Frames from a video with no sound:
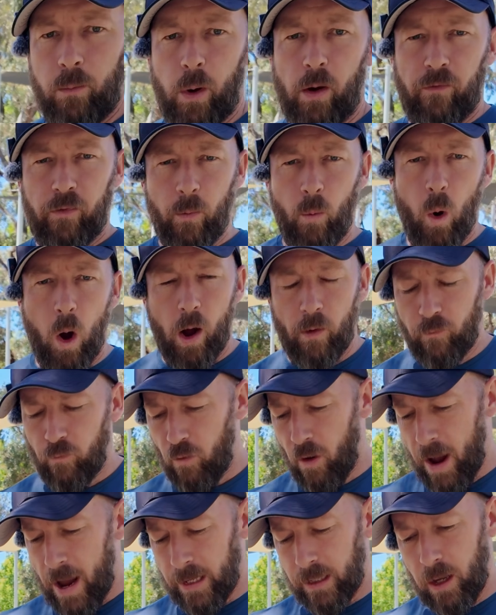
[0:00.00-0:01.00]
But from what I've
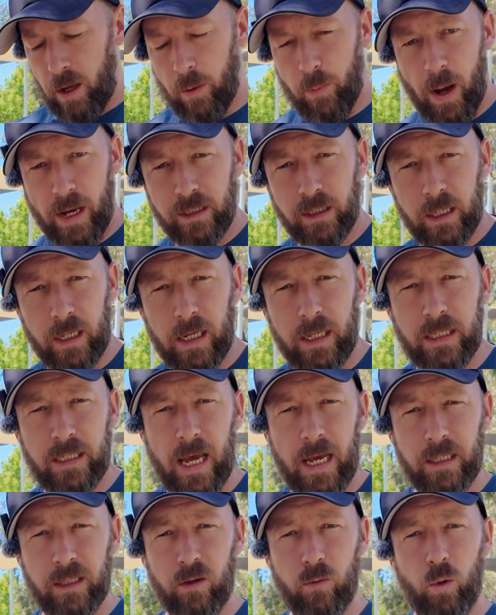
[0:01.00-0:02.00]
read, basically
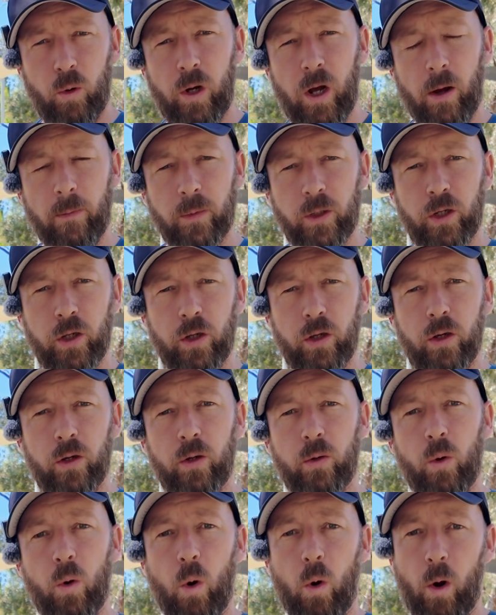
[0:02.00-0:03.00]
Tesla will come to
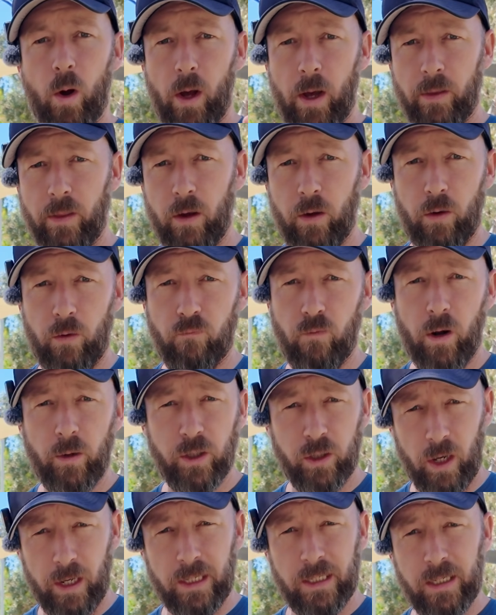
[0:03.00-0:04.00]
you, or the
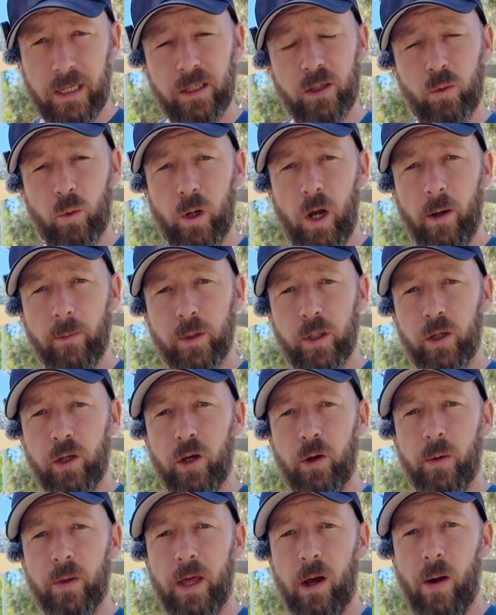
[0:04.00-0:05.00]
roadside assist will come to
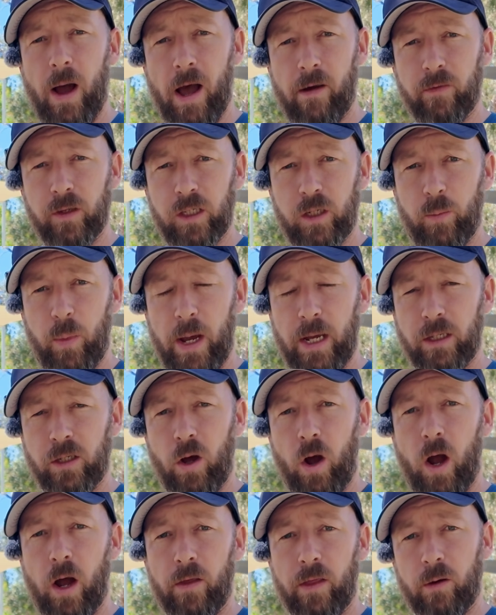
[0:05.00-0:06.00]
you, and they'll have a spare
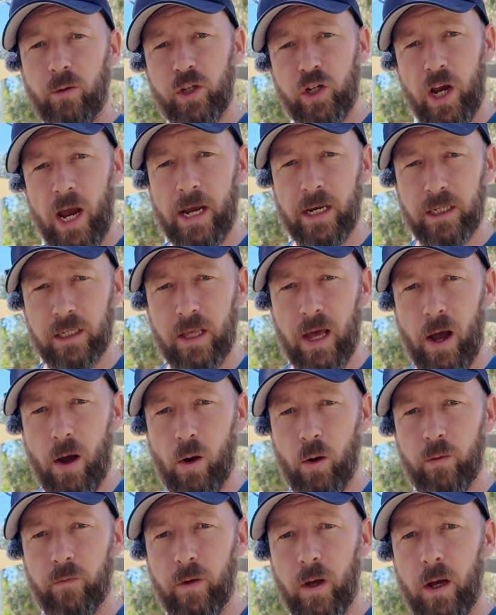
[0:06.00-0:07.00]
tyre. They'll change that
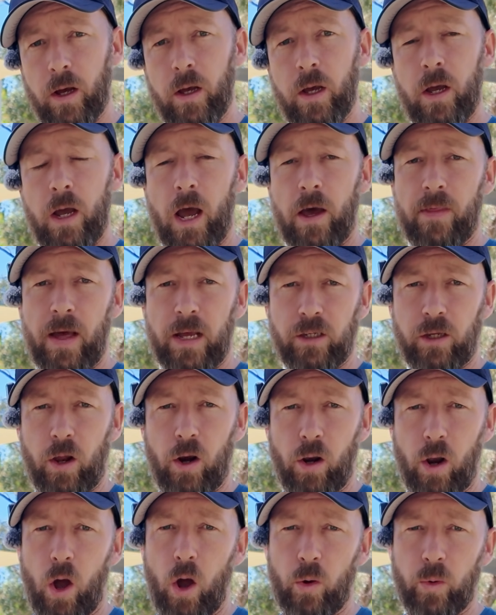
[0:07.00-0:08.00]
over, and that's a
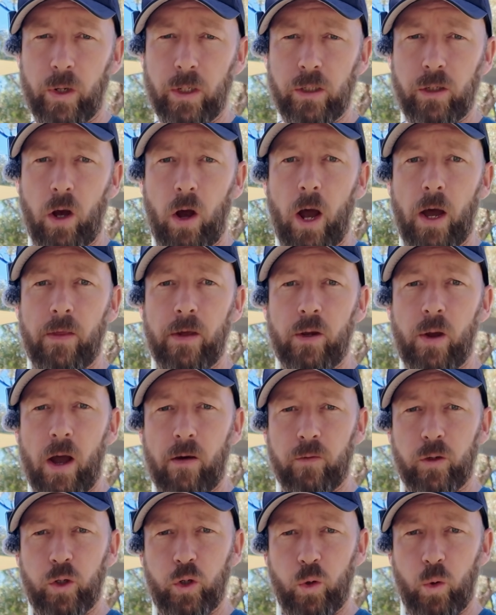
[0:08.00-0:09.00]
loaner tyre. Then you
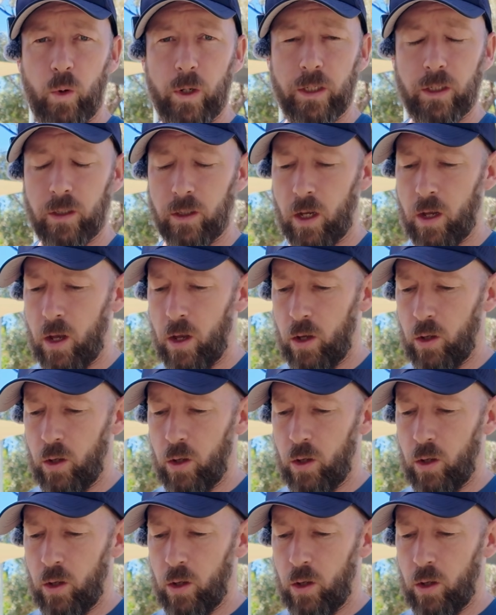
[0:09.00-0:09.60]
have a choice.